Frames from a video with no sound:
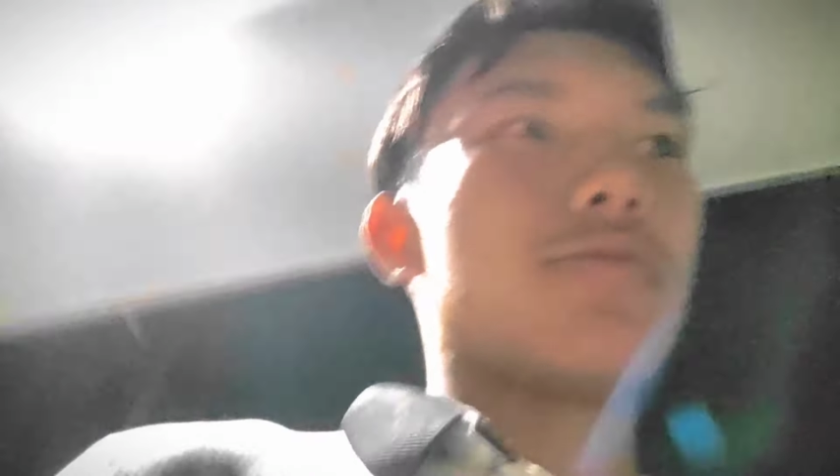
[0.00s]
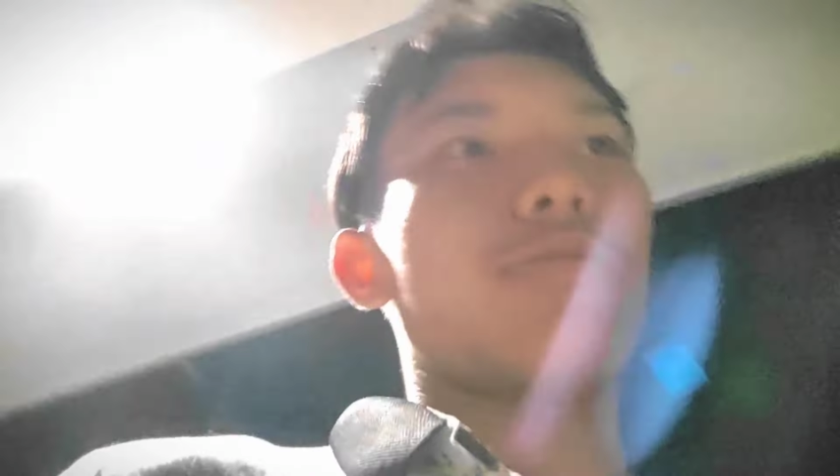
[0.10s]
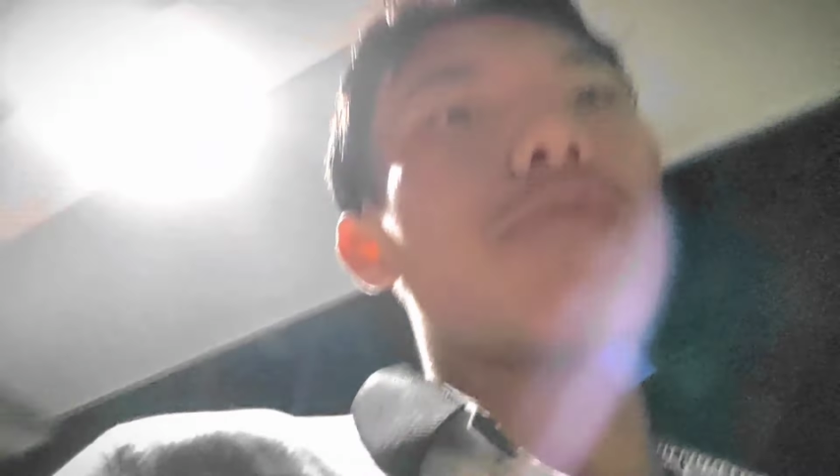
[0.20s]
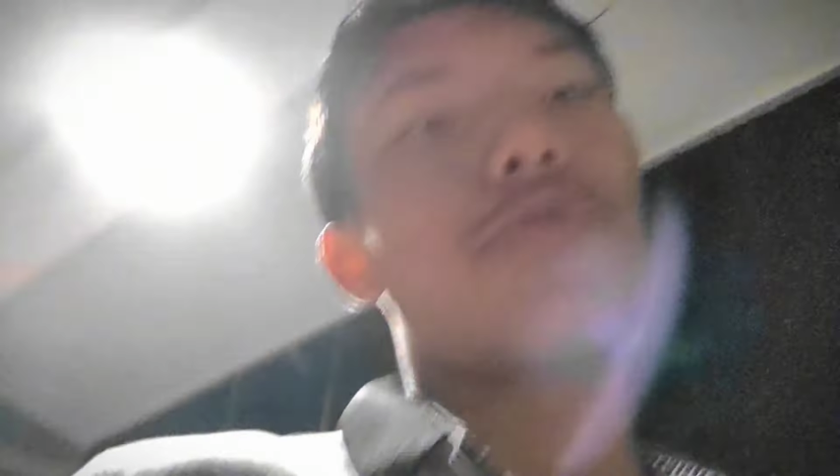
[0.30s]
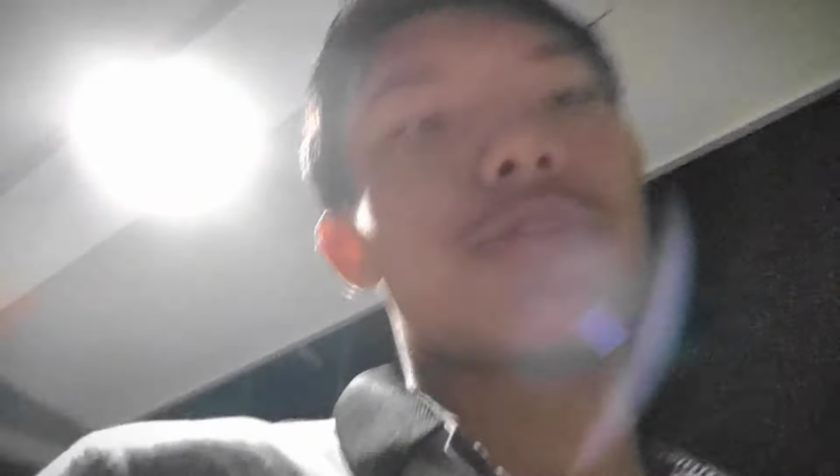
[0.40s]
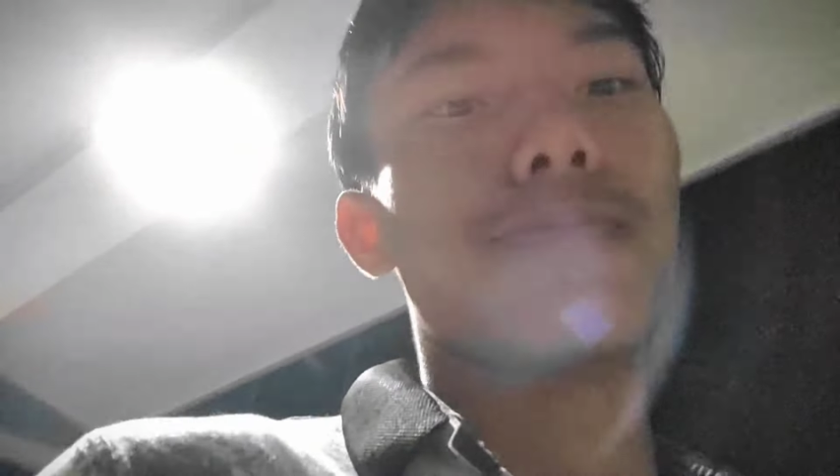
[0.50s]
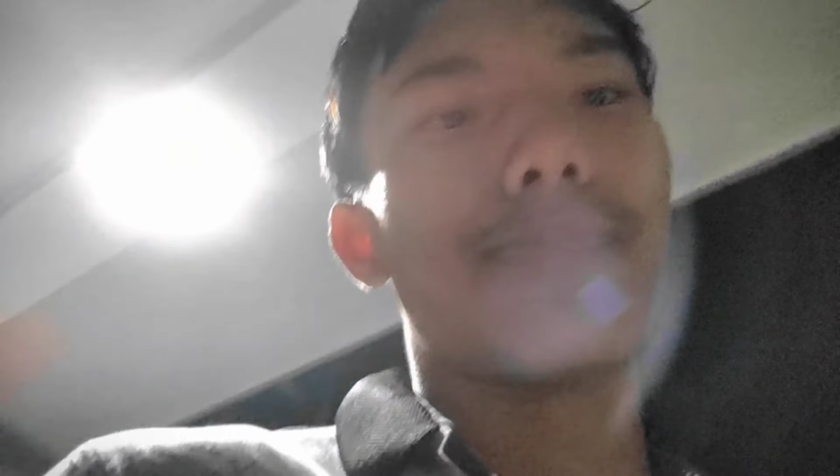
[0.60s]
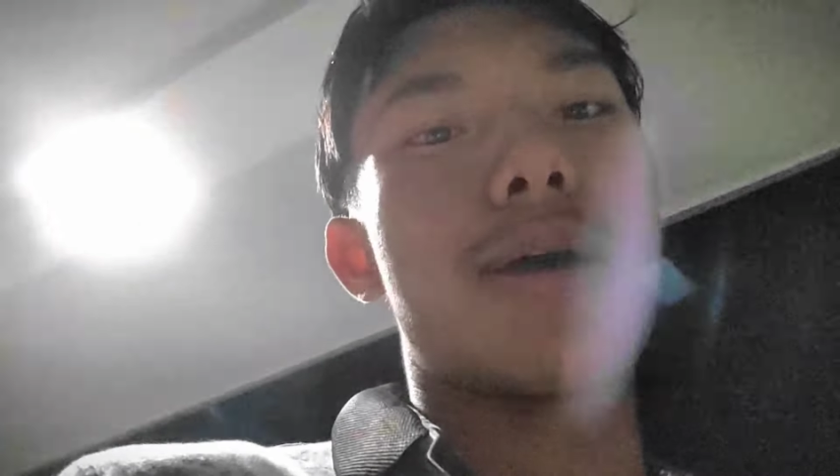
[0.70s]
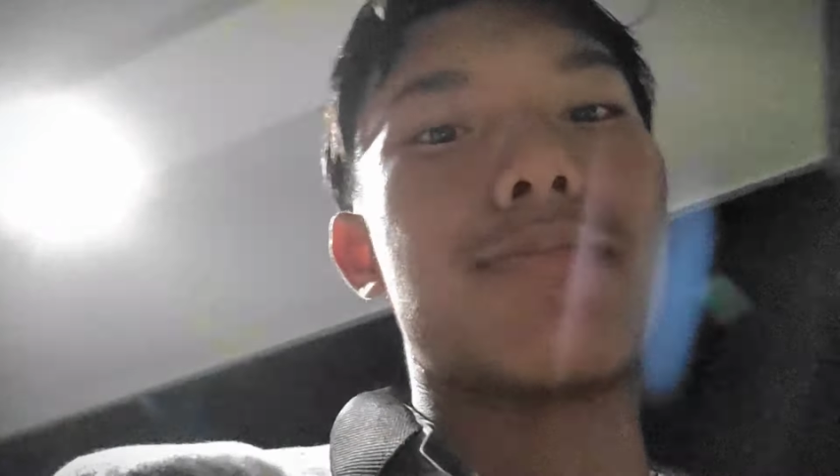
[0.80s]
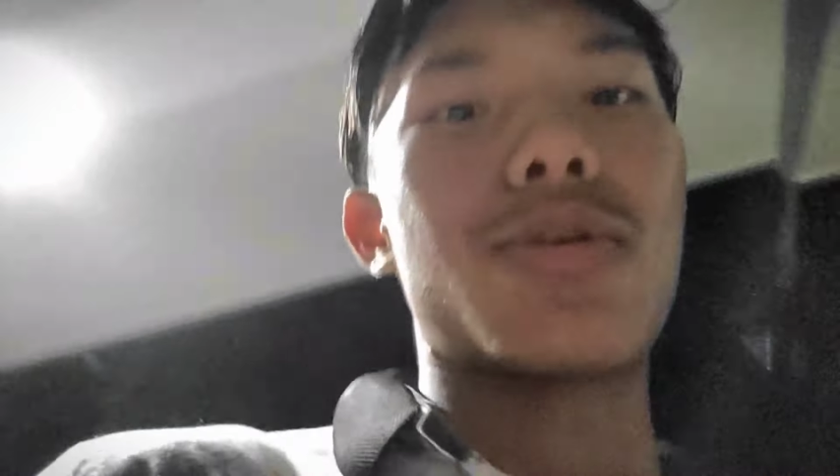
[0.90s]
Don't feel
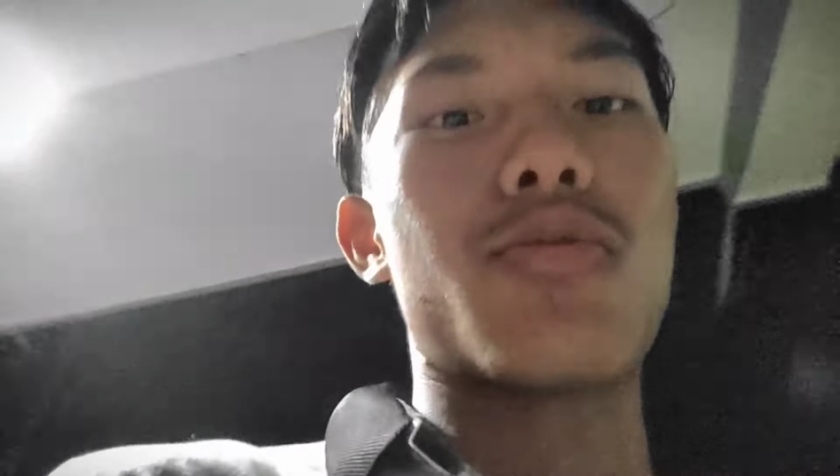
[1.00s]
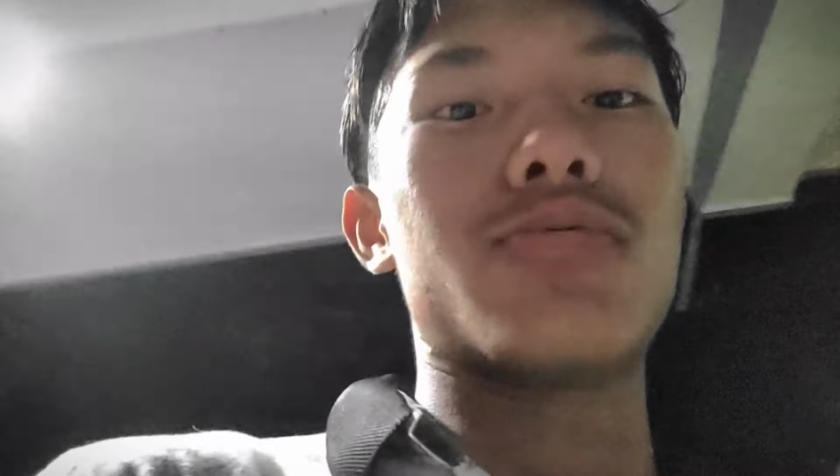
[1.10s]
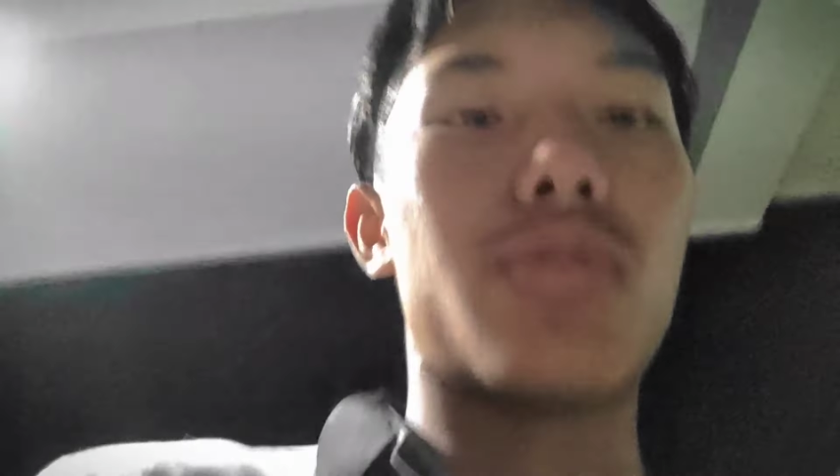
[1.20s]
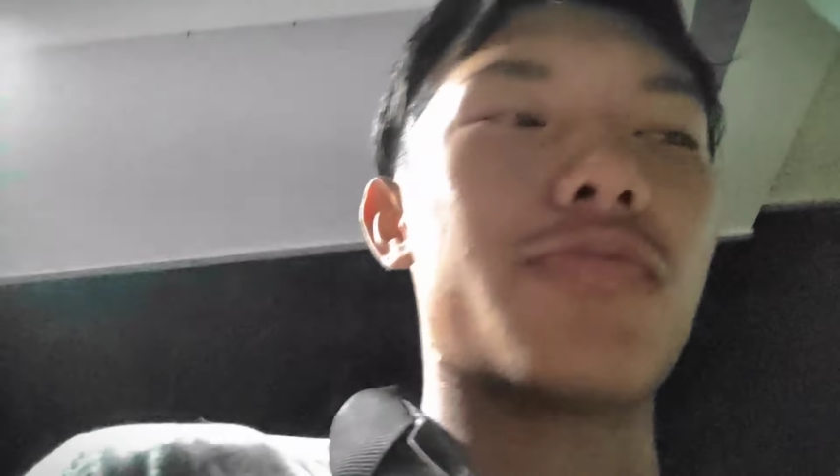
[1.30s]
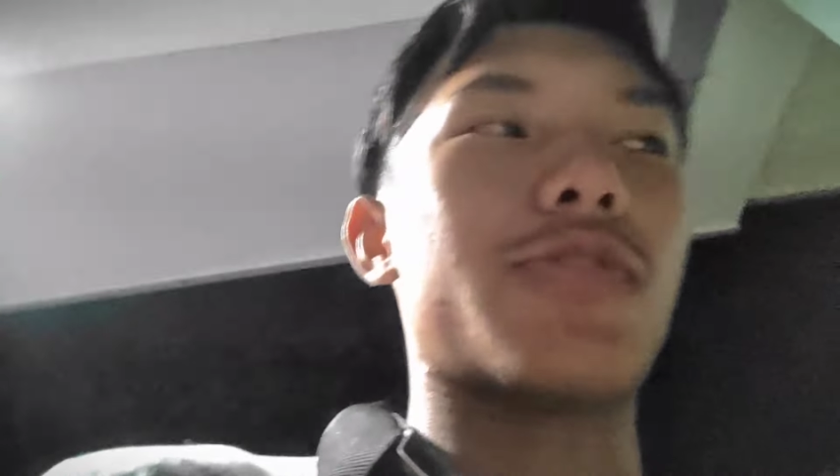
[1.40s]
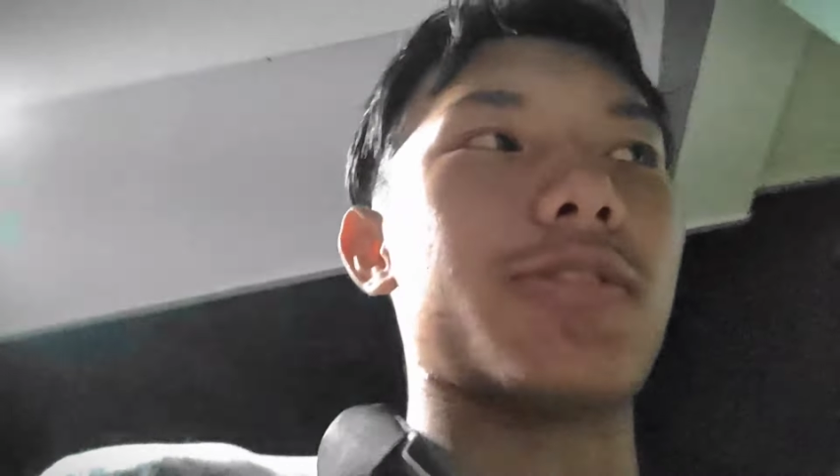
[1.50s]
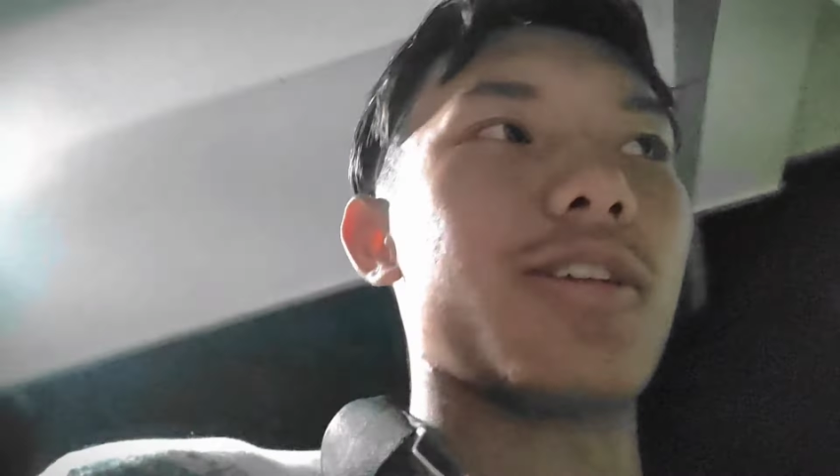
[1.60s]
bad, bro. Don't feel